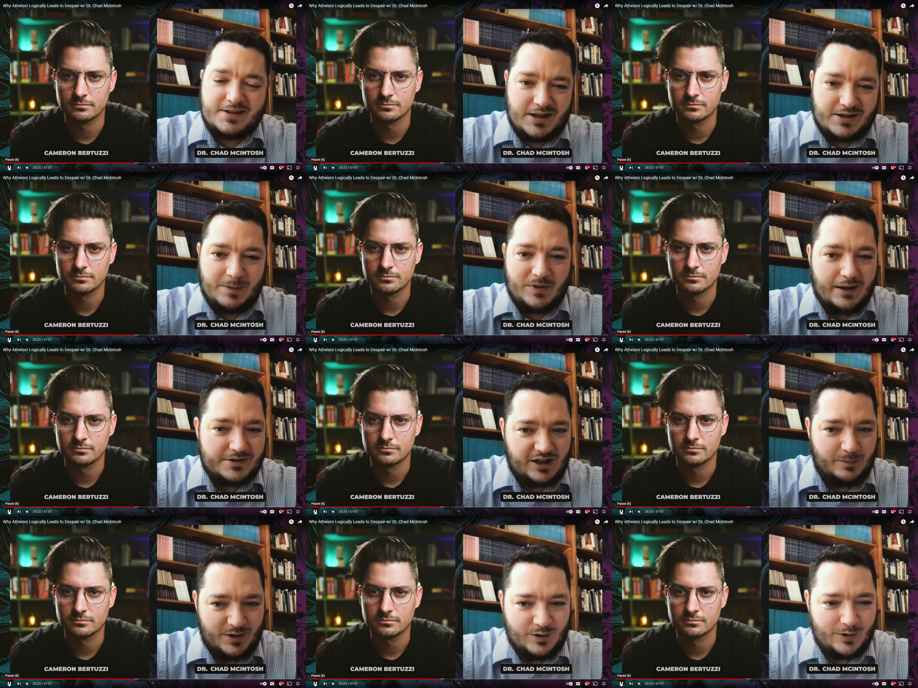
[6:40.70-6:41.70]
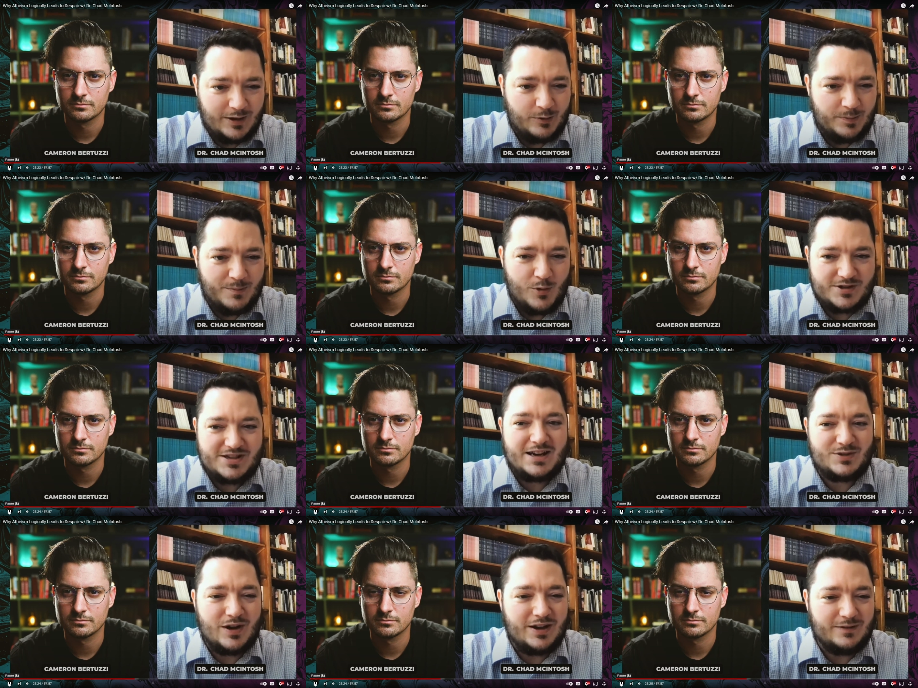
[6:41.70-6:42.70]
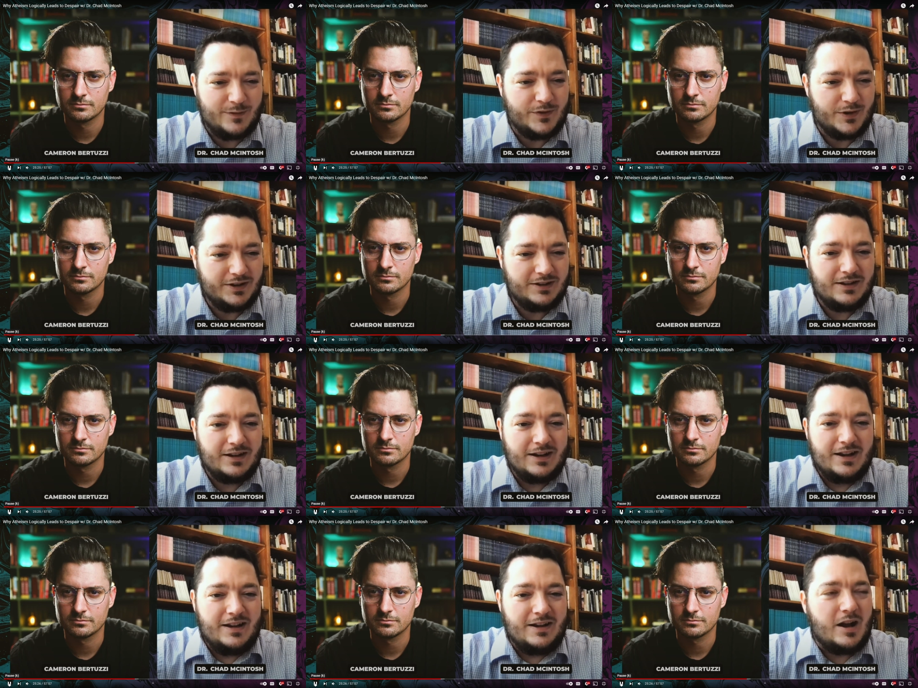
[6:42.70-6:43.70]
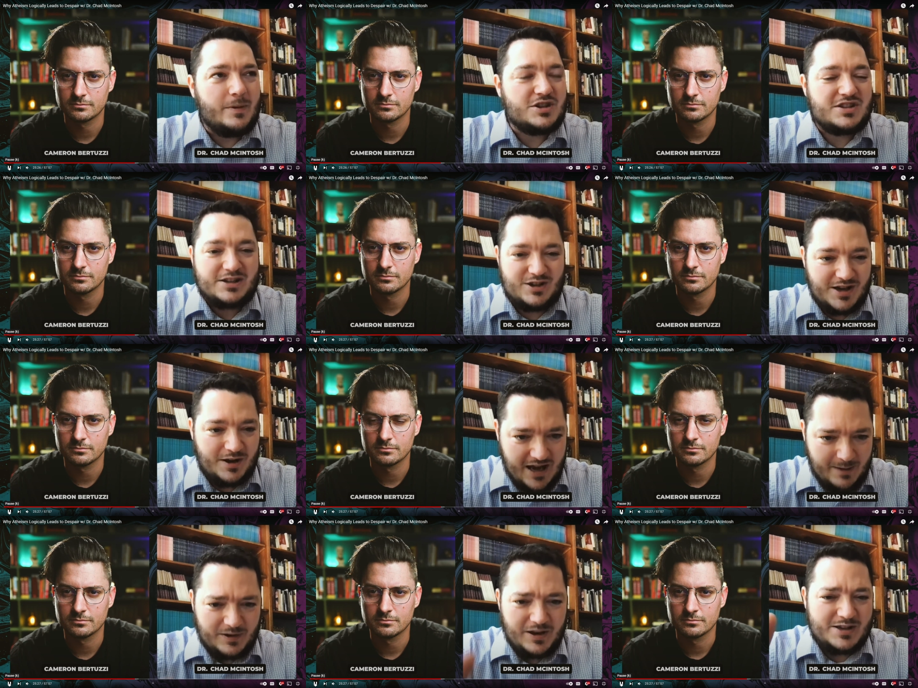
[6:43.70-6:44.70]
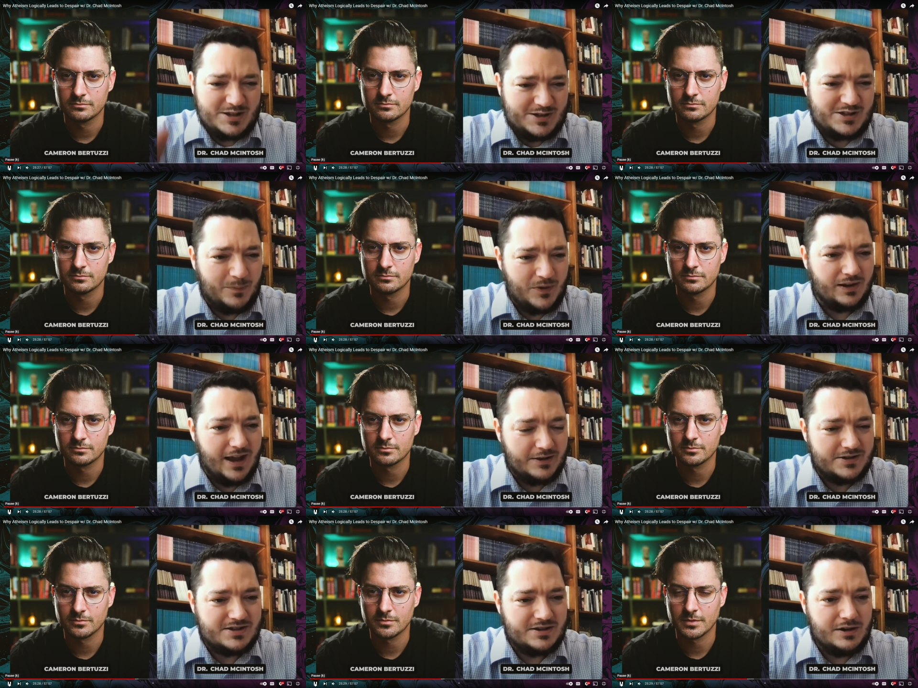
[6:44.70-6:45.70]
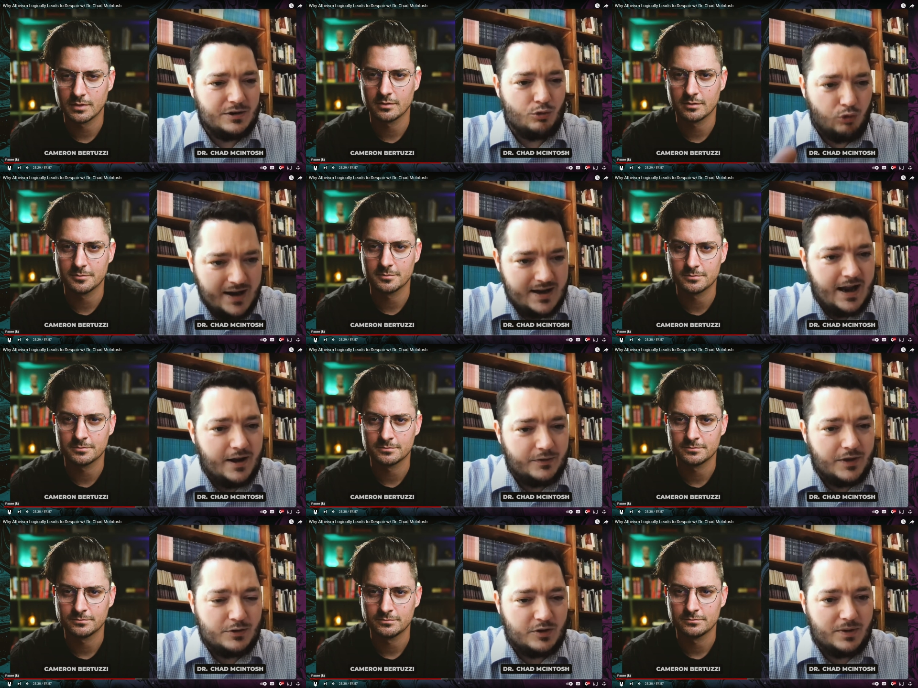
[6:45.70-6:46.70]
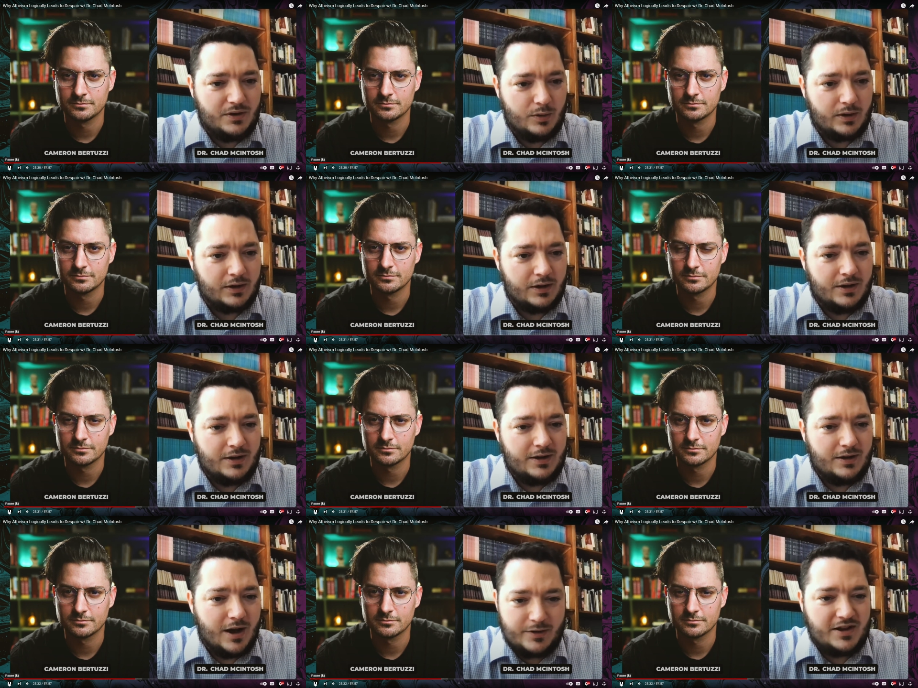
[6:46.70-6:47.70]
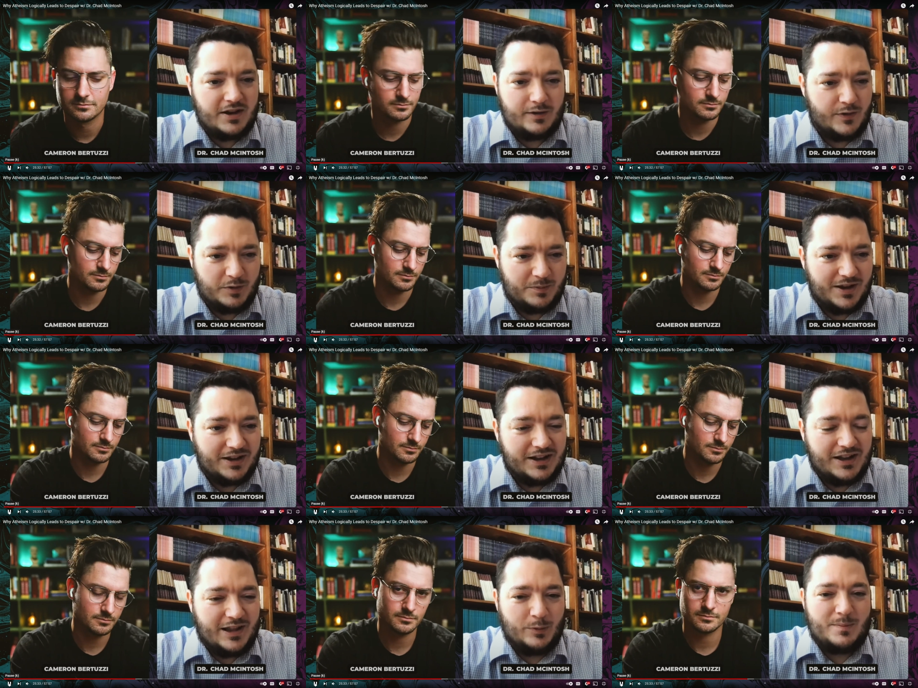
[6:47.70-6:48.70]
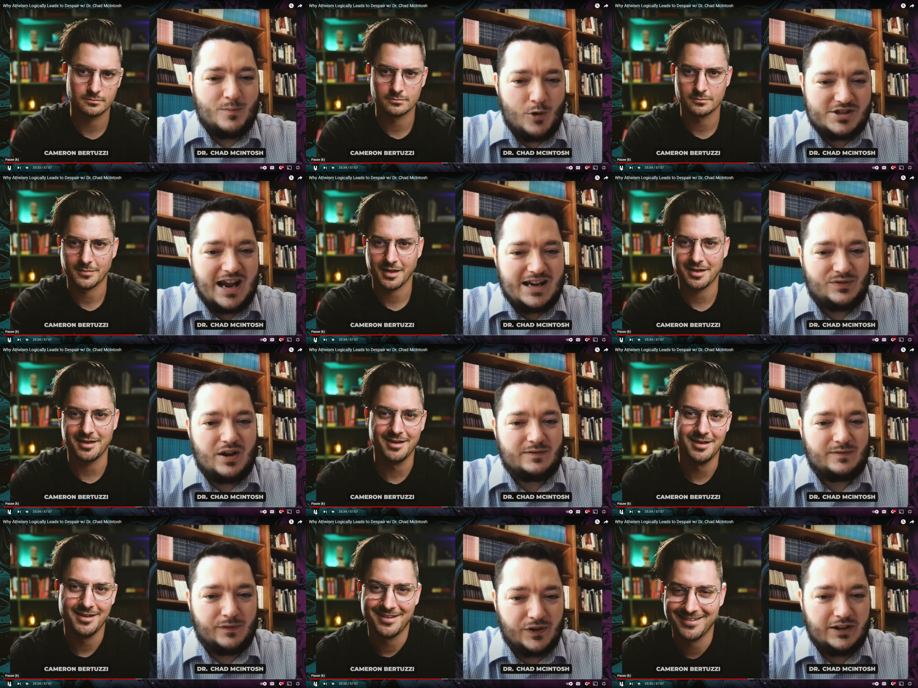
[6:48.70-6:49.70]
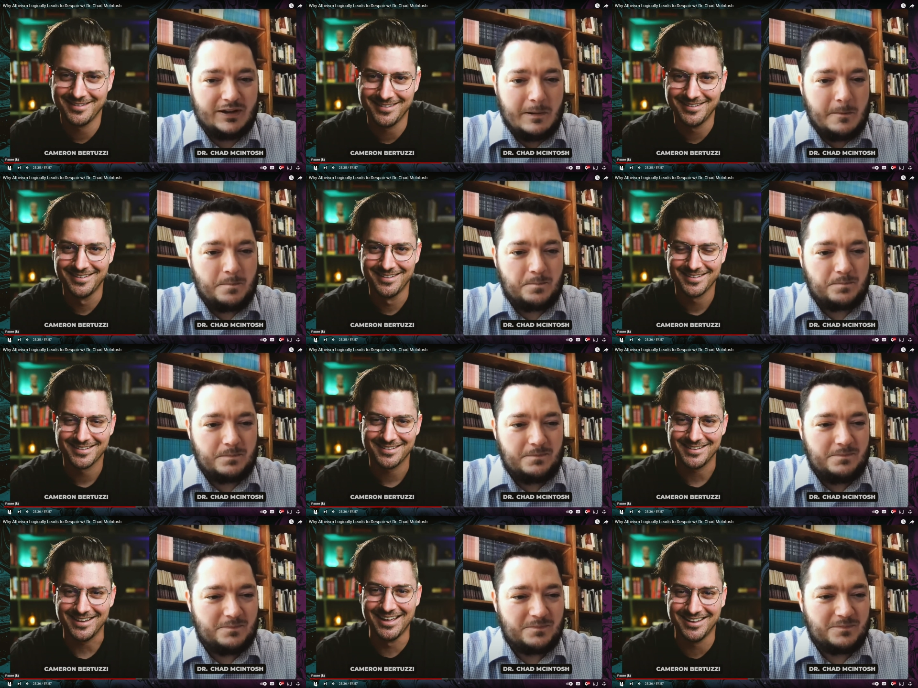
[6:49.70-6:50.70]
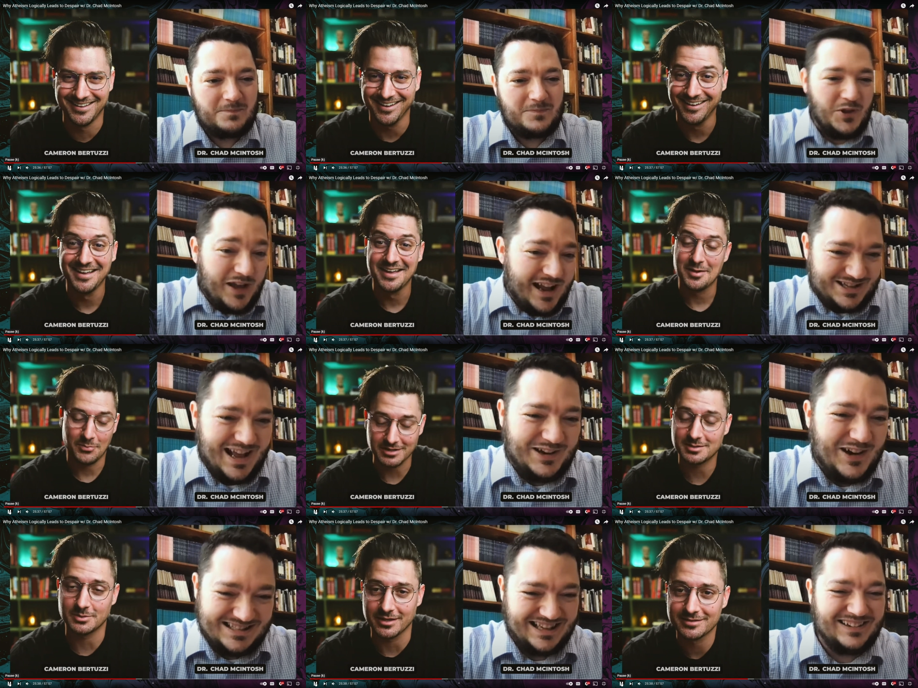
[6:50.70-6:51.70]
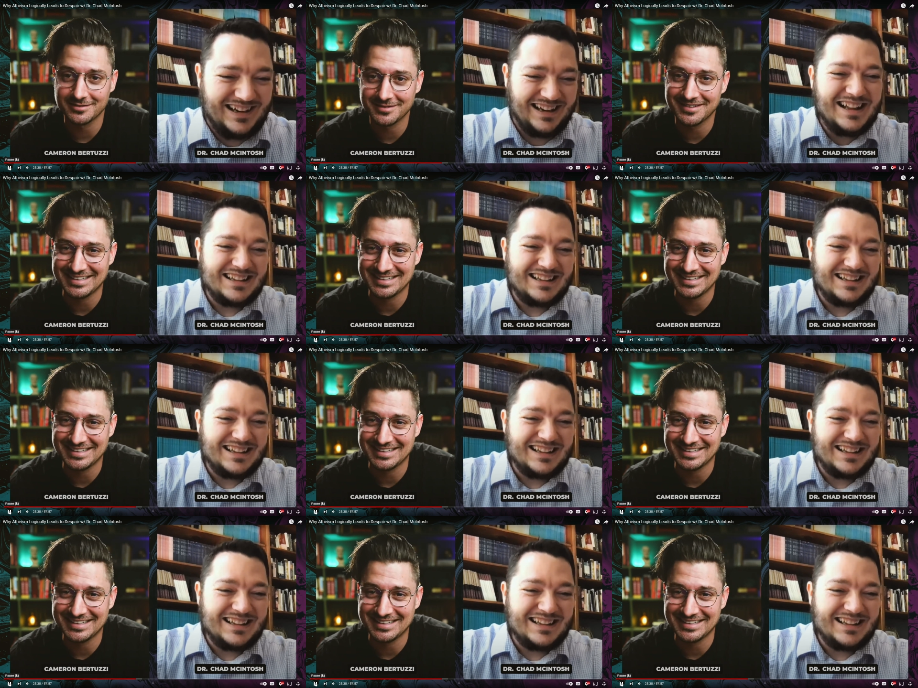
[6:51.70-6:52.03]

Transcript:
Speaker 1: Isn't there something else I could be doing that would be more satisfying and fulfilling? Uh, I mean, just ask yourself, Cameron. Isn't there something else right now that you could be doing, other than interviewing me, that would be more satisfying and fulfilling? Don't answer that question.